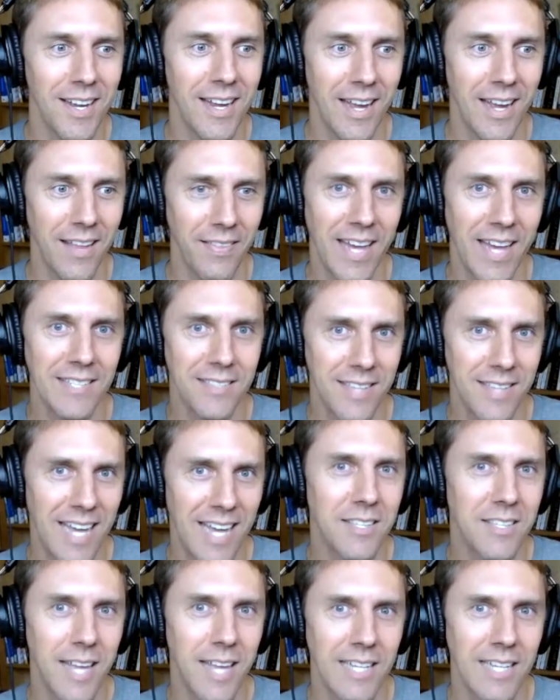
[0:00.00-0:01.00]
And
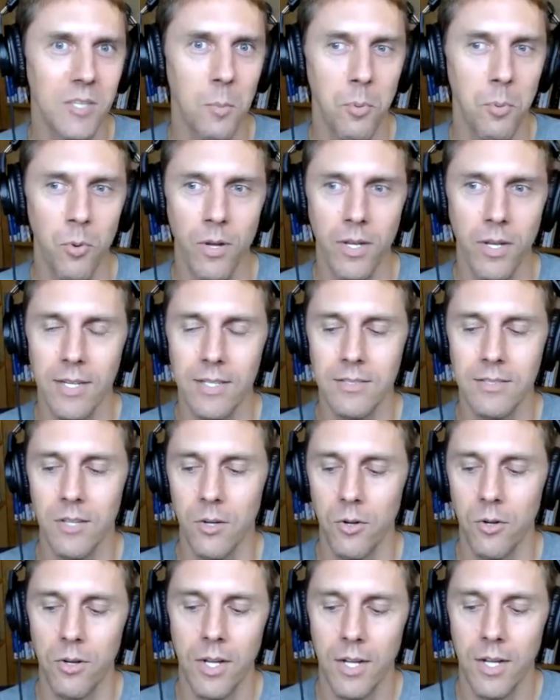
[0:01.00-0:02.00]
that's the point. And
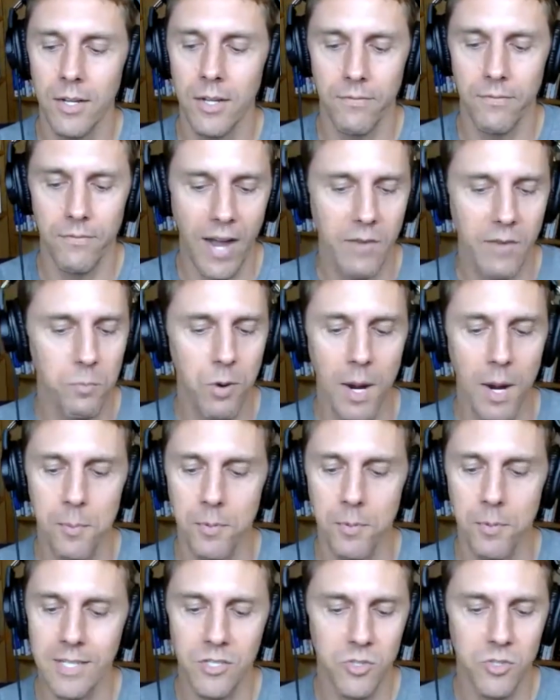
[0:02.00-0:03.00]
so 5
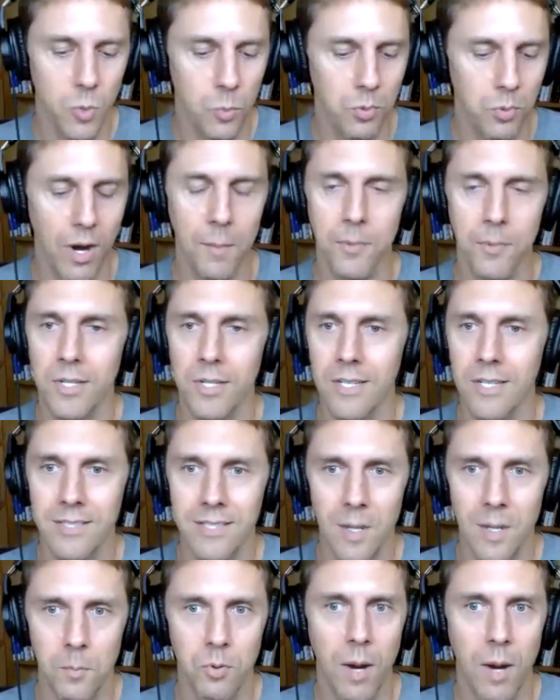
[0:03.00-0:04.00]
properties, 2 properties,
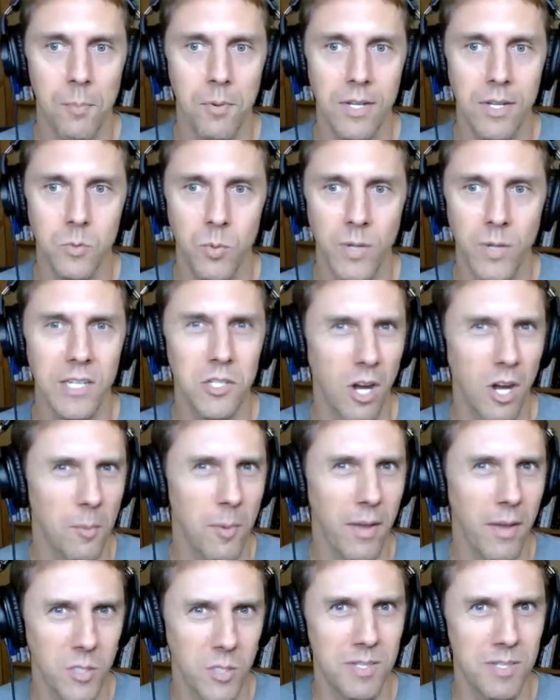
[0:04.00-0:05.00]
10 properties. We can talk
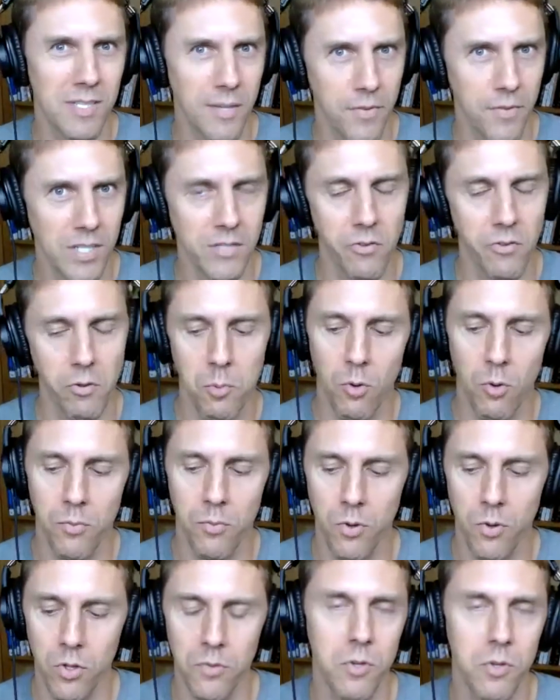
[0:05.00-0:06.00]
about the specifics of a
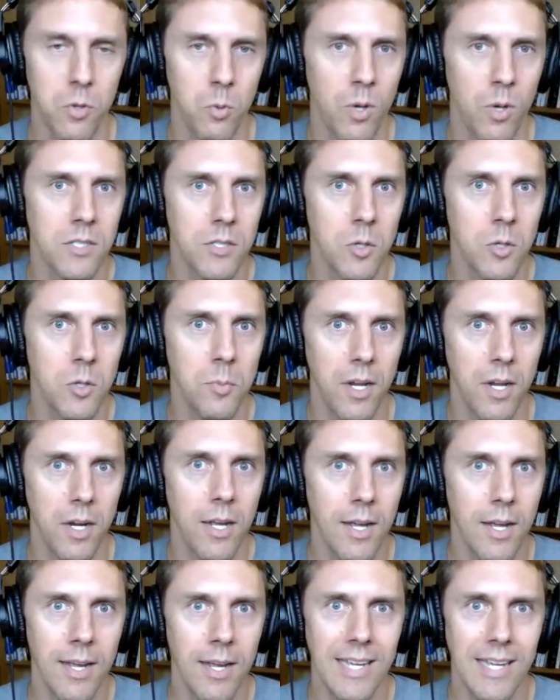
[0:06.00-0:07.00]
portfolio if you want to, but
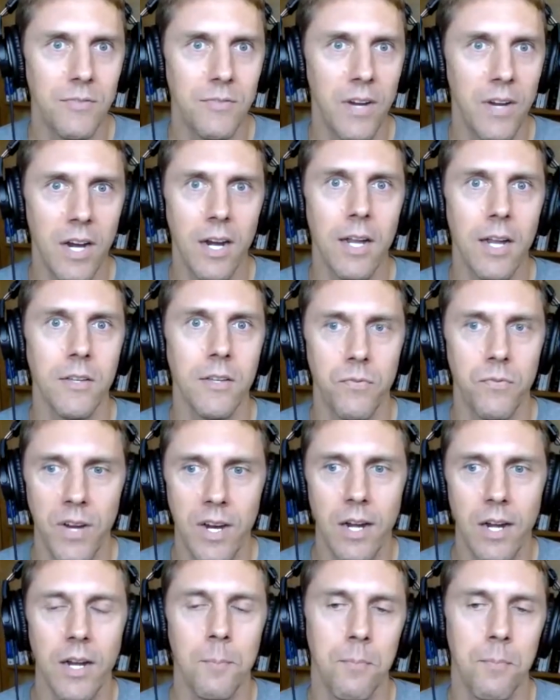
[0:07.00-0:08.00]
it's
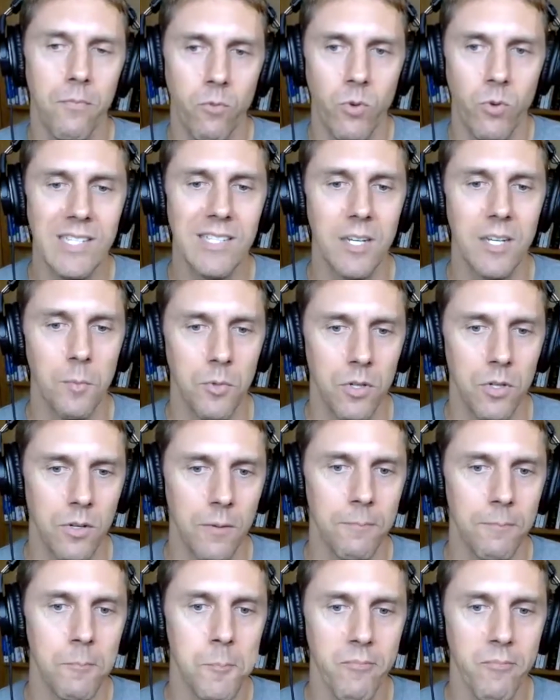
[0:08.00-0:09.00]
very
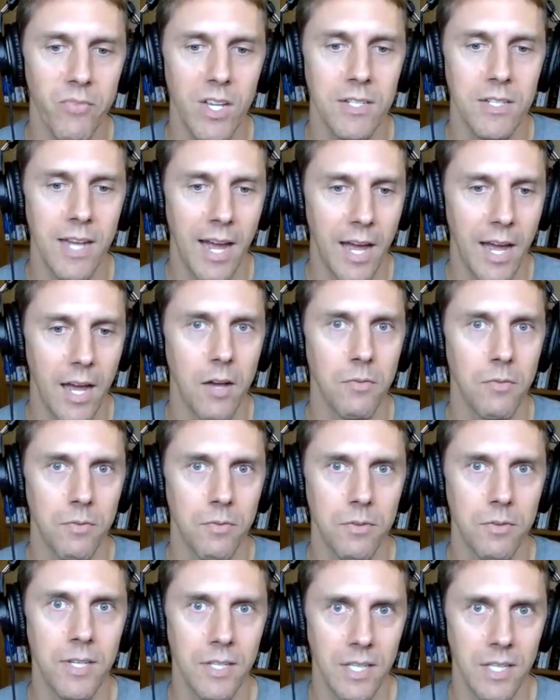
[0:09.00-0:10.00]
reasonable
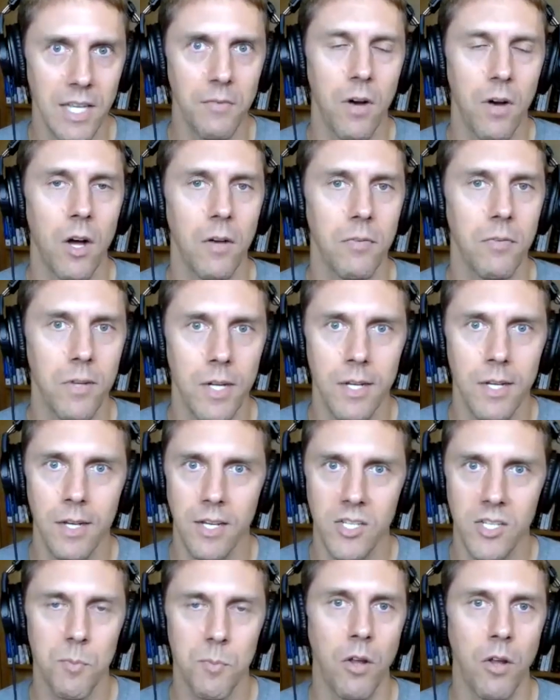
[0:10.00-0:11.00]
to live off
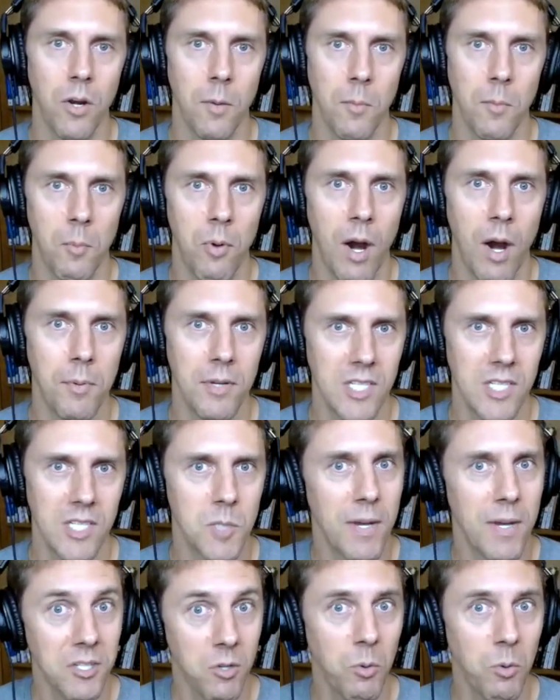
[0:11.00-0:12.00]
a small number of properties,
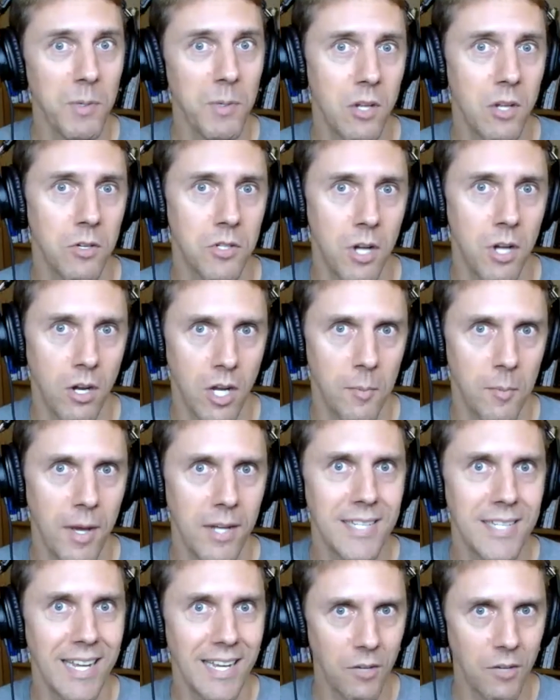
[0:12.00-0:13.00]
especially when we start talking
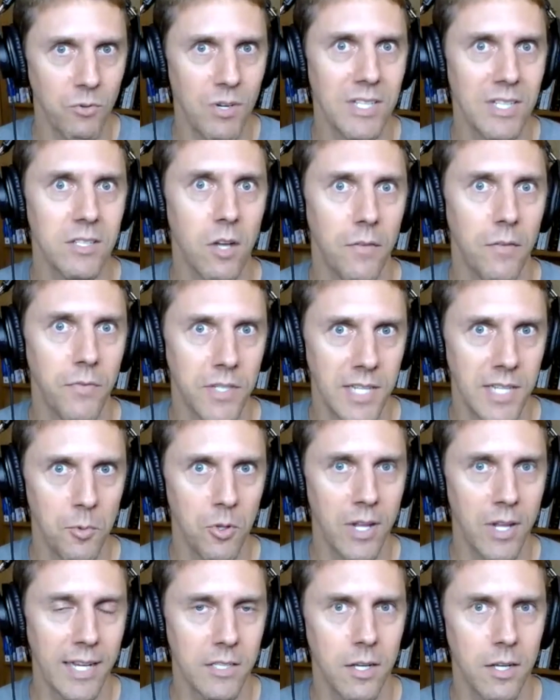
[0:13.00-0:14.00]
about taking risk off the
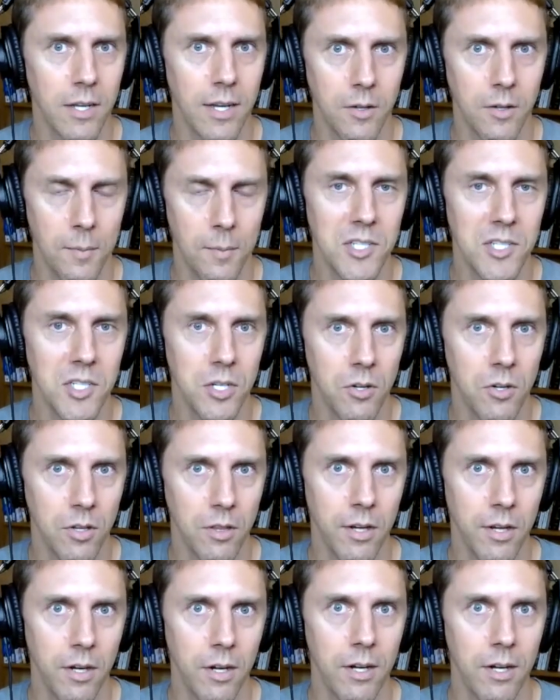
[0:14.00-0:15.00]
table. Like I mentioned
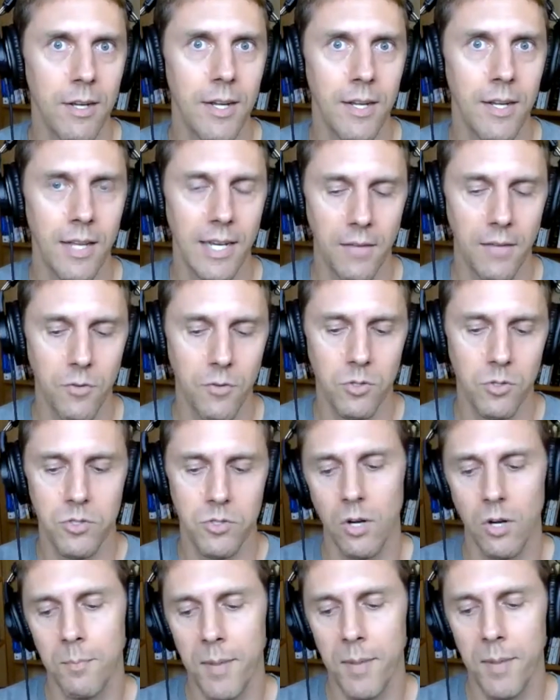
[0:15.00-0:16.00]
earlier, like if you
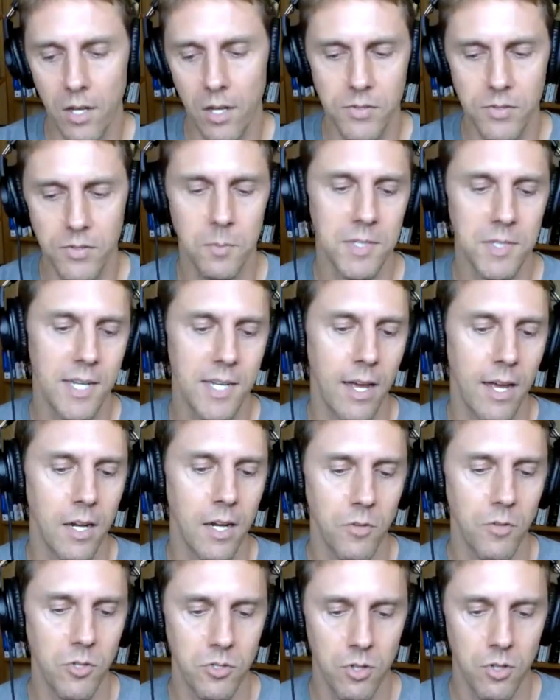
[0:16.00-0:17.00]
start paying off some debt,
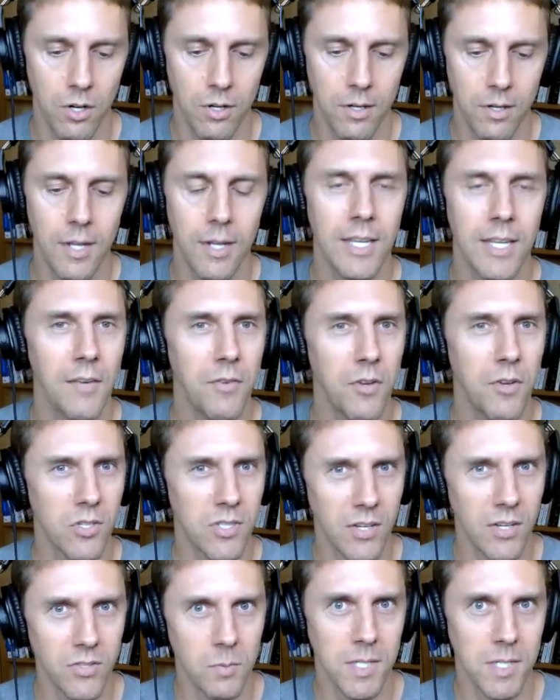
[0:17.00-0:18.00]
you start giving
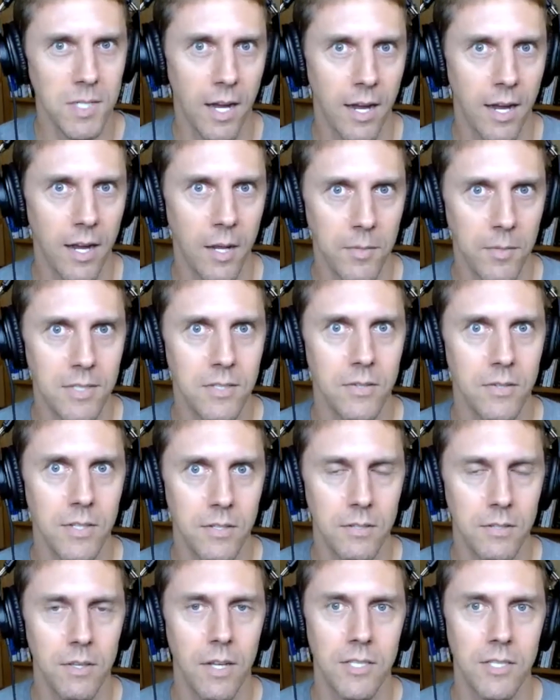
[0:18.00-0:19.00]
yourself some time,
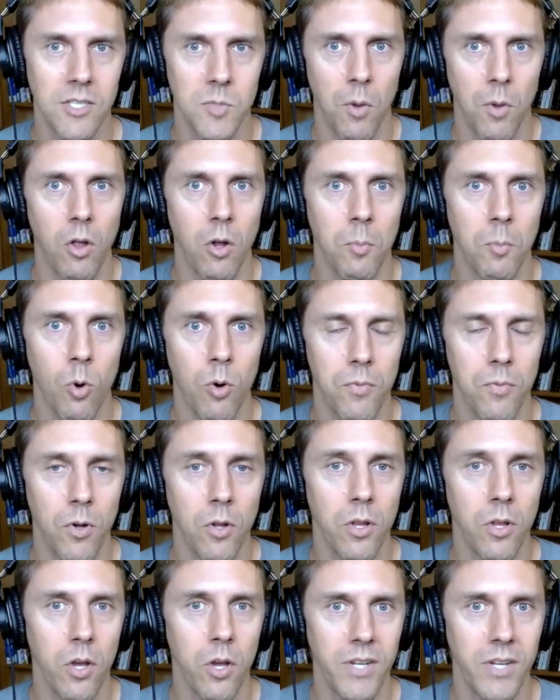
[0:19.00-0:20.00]
it's a smaller
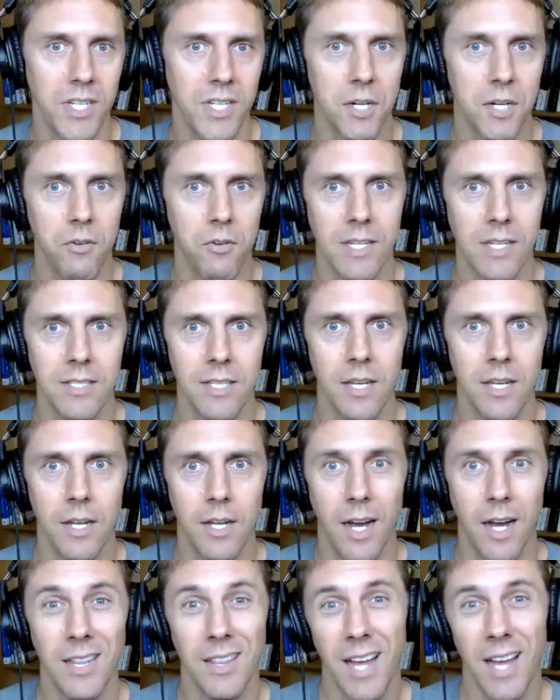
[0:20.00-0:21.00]
portfolio that generates
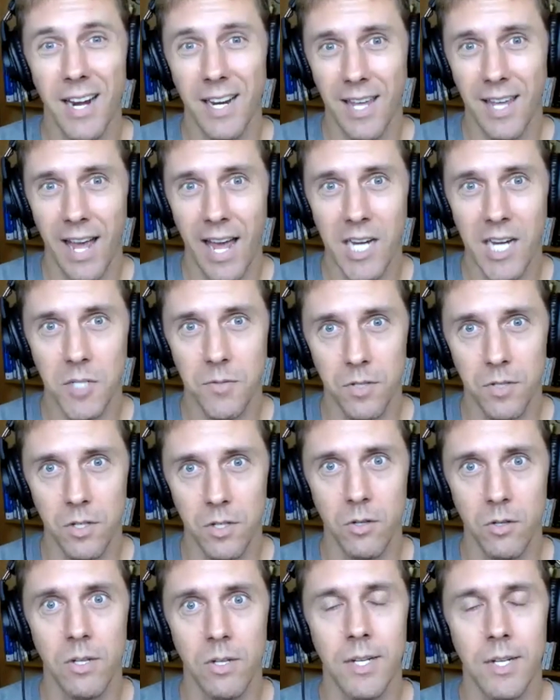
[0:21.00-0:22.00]
a lot of cash
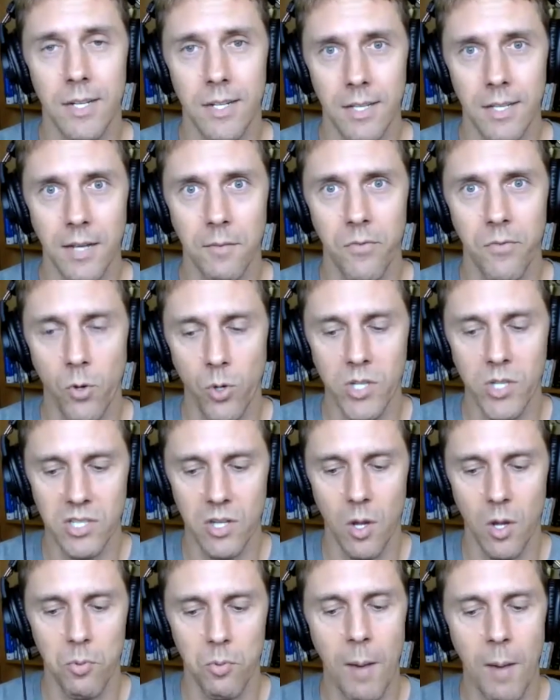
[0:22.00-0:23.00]
flow. Like
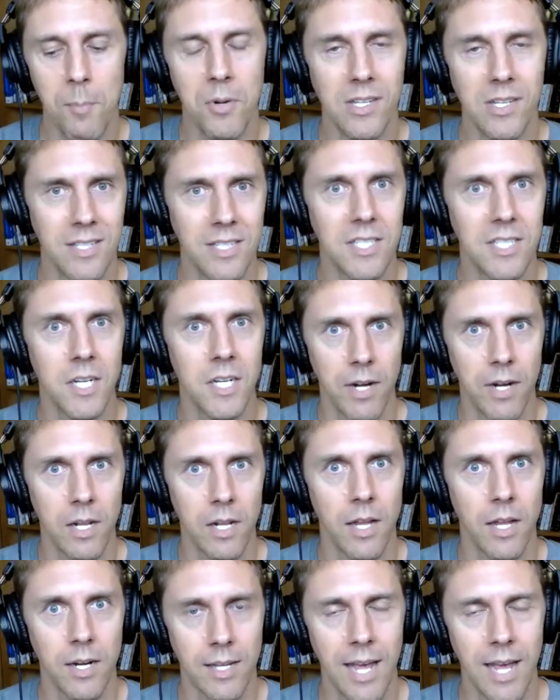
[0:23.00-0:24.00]
focusing on properties that generate a
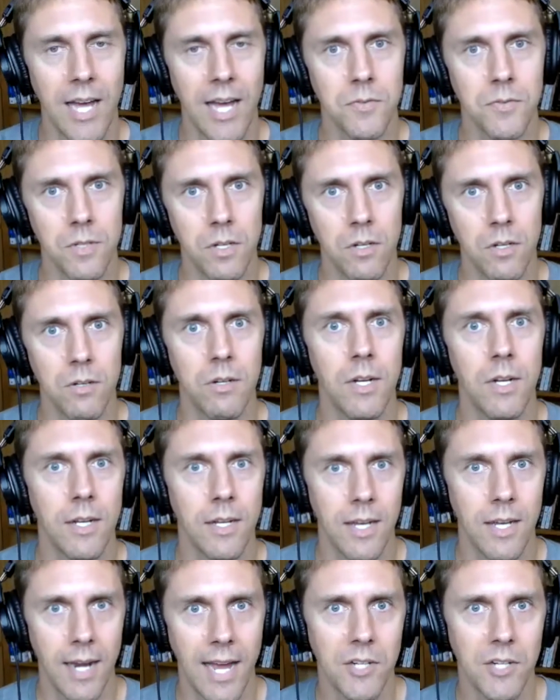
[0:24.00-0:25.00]
lot of cash flow
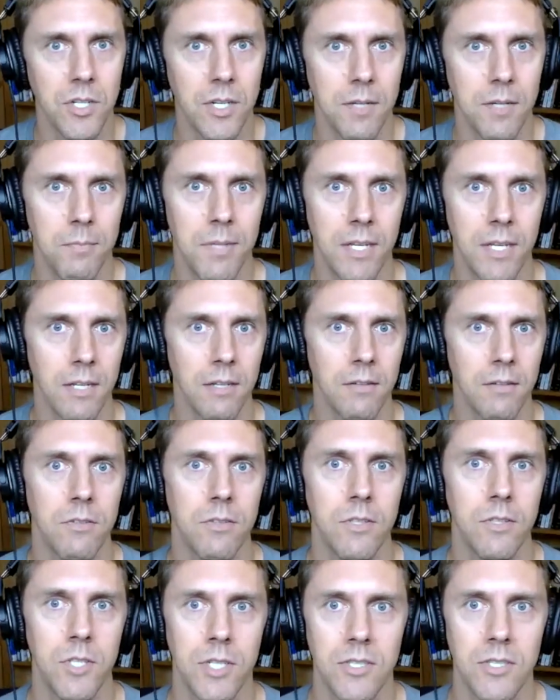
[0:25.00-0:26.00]
can actually be
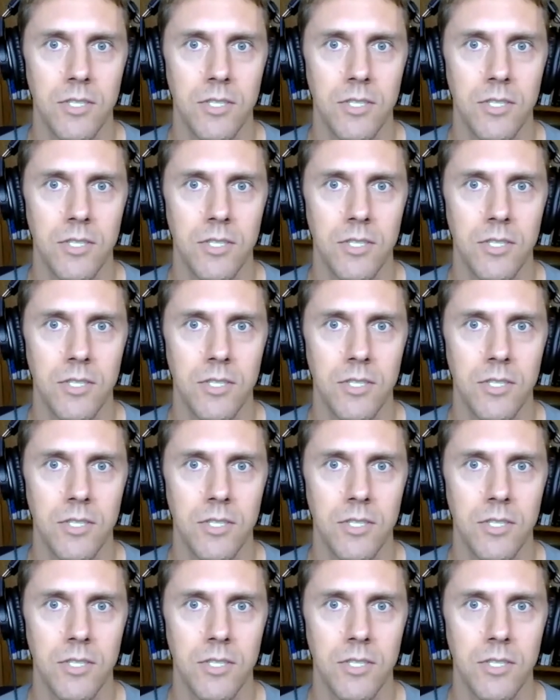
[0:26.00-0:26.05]
just